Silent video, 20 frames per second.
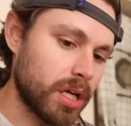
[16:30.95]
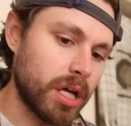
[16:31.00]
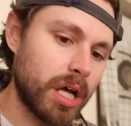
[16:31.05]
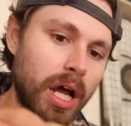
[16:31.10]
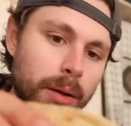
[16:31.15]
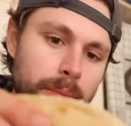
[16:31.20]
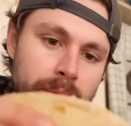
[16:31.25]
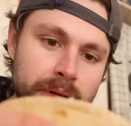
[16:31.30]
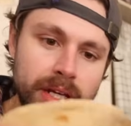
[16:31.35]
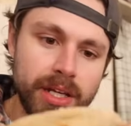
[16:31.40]

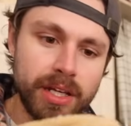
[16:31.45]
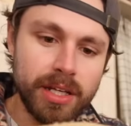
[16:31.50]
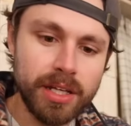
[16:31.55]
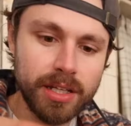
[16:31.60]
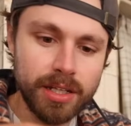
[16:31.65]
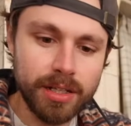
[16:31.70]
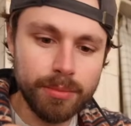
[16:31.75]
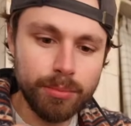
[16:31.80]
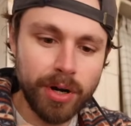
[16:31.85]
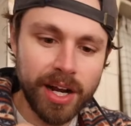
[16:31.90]
I
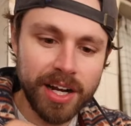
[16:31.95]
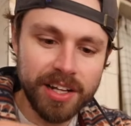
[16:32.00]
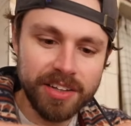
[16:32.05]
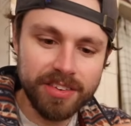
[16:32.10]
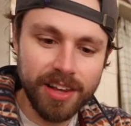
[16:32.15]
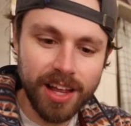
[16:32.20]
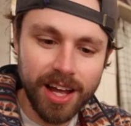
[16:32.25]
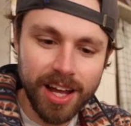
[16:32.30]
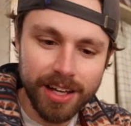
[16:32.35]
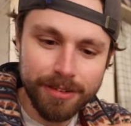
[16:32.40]
mean, bread is
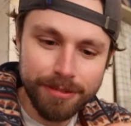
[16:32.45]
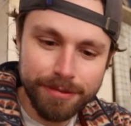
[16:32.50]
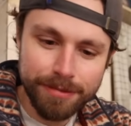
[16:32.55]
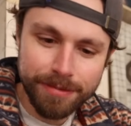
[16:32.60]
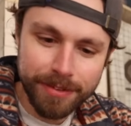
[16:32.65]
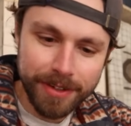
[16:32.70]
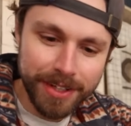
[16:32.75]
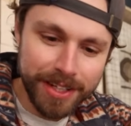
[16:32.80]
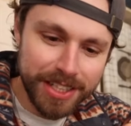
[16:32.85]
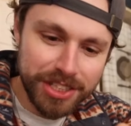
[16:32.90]
life
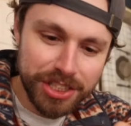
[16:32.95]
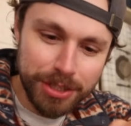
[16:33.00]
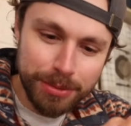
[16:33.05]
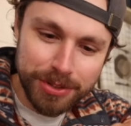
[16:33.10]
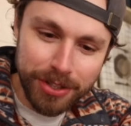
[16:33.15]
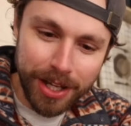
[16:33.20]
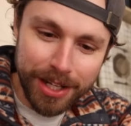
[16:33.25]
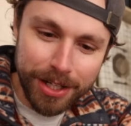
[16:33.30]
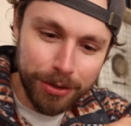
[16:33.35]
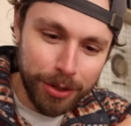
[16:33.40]
in Egypt,
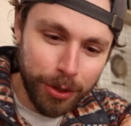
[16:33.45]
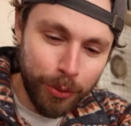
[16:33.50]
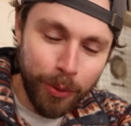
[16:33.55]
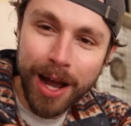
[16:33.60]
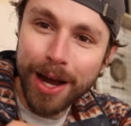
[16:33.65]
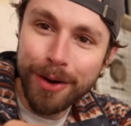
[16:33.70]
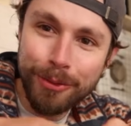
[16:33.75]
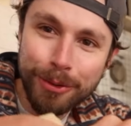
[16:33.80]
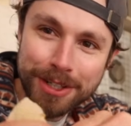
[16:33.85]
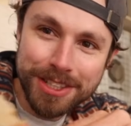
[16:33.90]
so I don't know
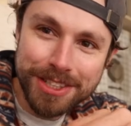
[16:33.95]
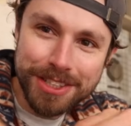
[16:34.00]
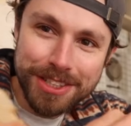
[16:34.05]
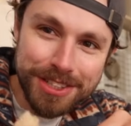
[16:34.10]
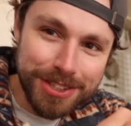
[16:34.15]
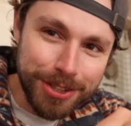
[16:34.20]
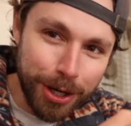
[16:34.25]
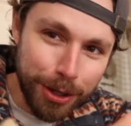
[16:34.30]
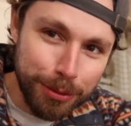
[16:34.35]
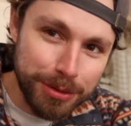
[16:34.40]
why I wouldn't just
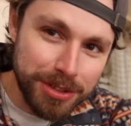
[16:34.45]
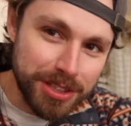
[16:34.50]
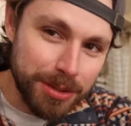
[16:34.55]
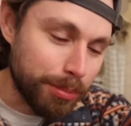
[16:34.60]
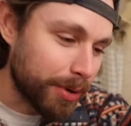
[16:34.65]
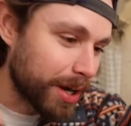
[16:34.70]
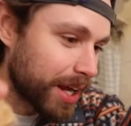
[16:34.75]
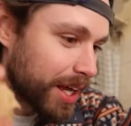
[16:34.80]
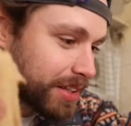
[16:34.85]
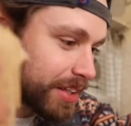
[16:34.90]
start with some
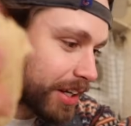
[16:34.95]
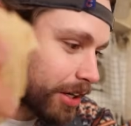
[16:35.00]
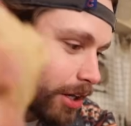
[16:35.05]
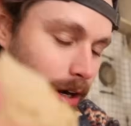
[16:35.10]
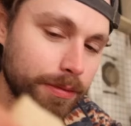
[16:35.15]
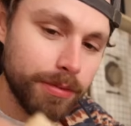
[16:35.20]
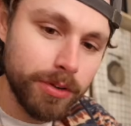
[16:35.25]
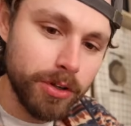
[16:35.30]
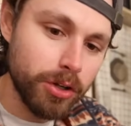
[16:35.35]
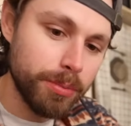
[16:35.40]
bread, tear
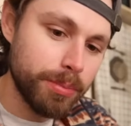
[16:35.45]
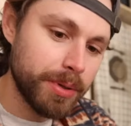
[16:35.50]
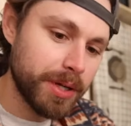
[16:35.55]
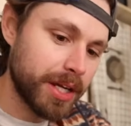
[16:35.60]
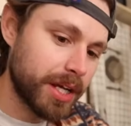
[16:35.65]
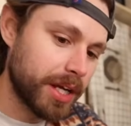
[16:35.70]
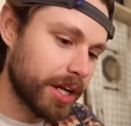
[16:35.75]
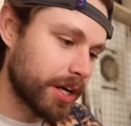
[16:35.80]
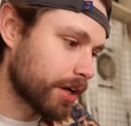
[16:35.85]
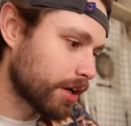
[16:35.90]
off a little bit
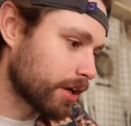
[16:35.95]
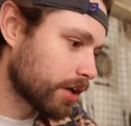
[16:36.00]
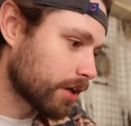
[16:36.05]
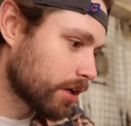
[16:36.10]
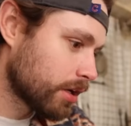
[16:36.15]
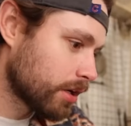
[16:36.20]
here.